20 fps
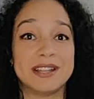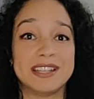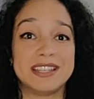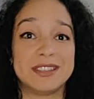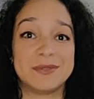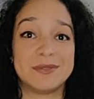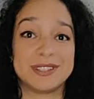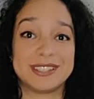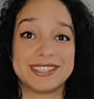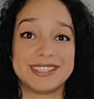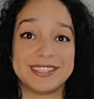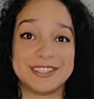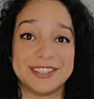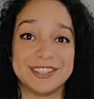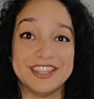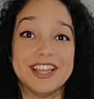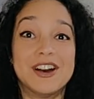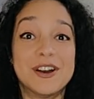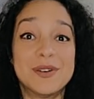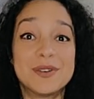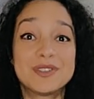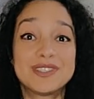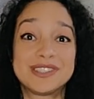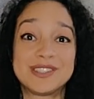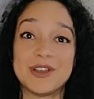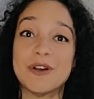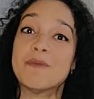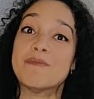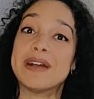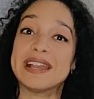budget was still low,
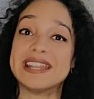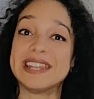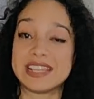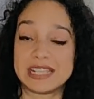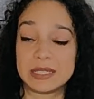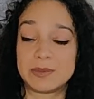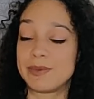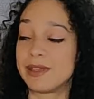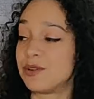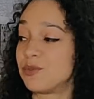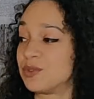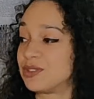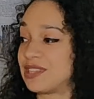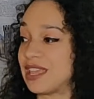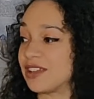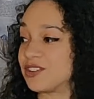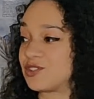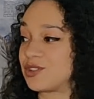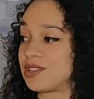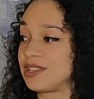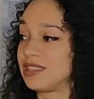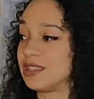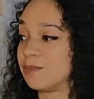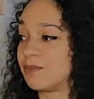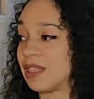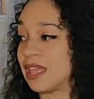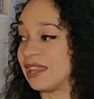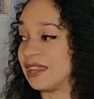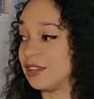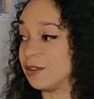so my next pen was actually the
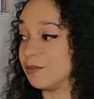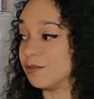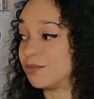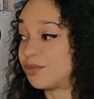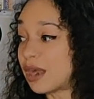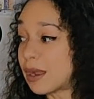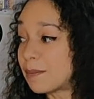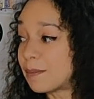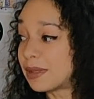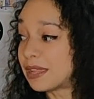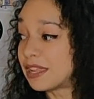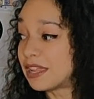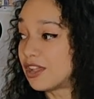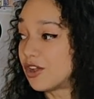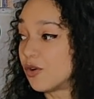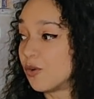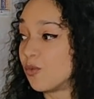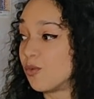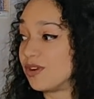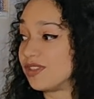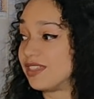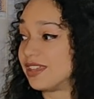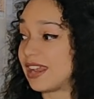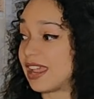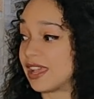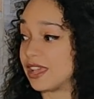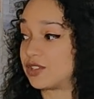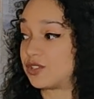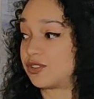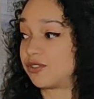Platinum Preppy with an
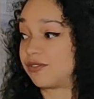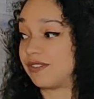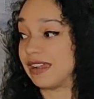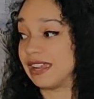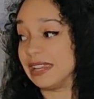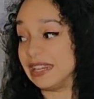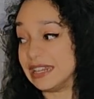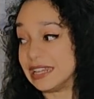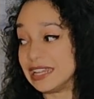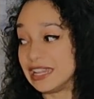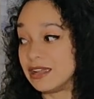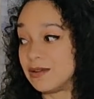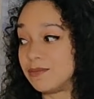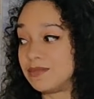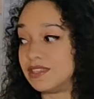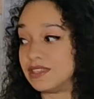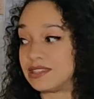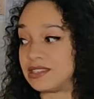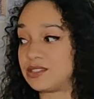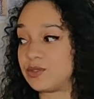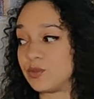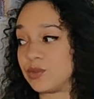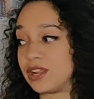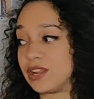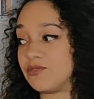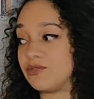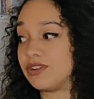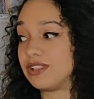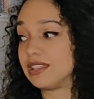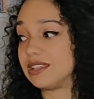extra fine nib. This is when I
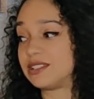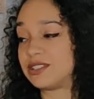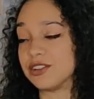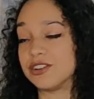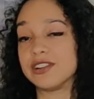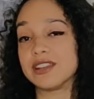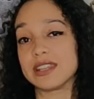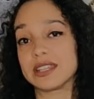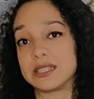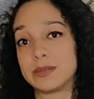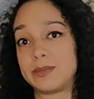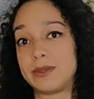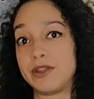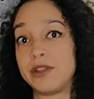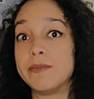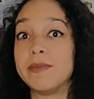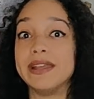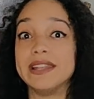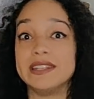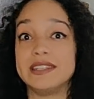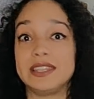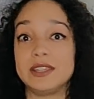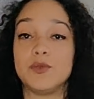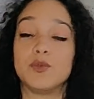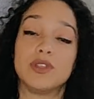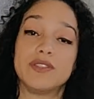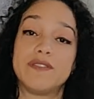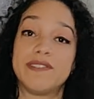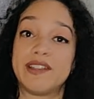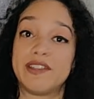really started experimenting
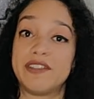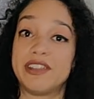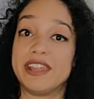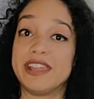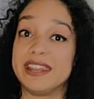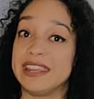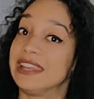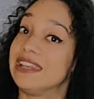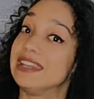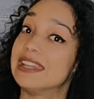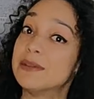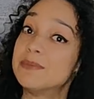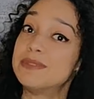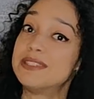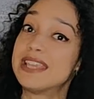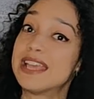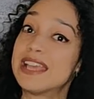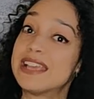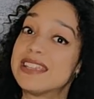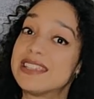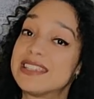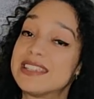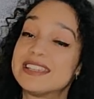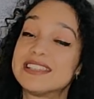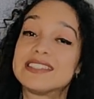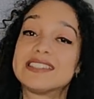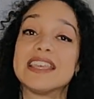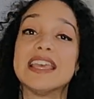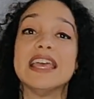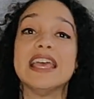with varying nib
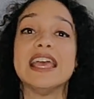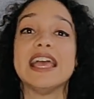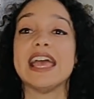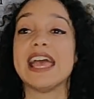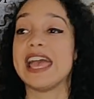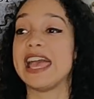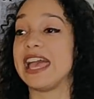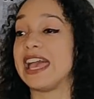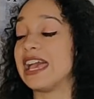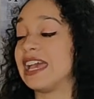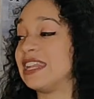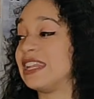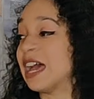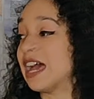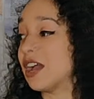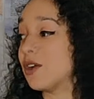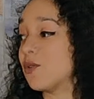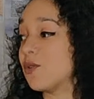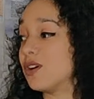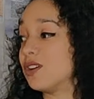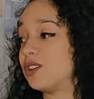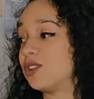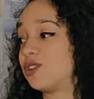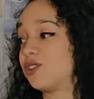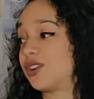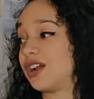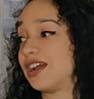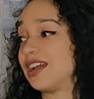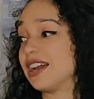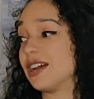sizes, and I wanted to
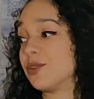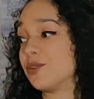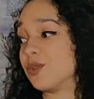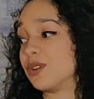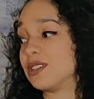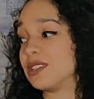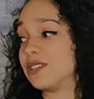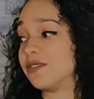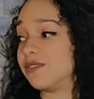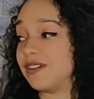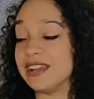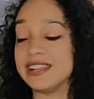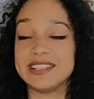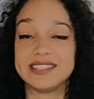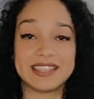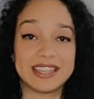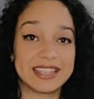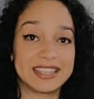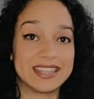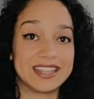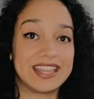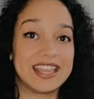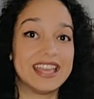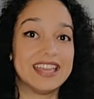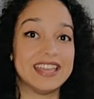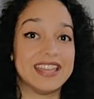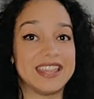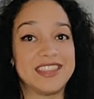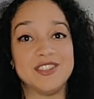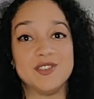try out what's the finest I can
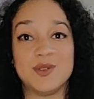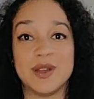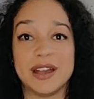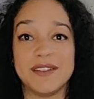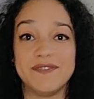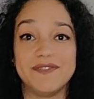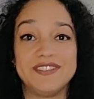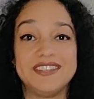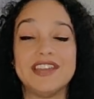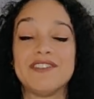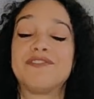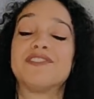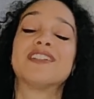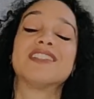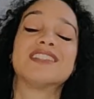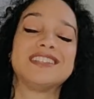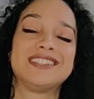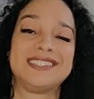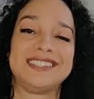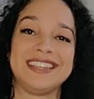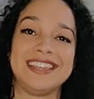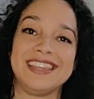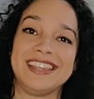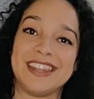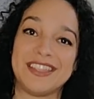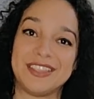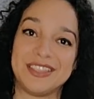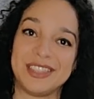get, and you have definitely seen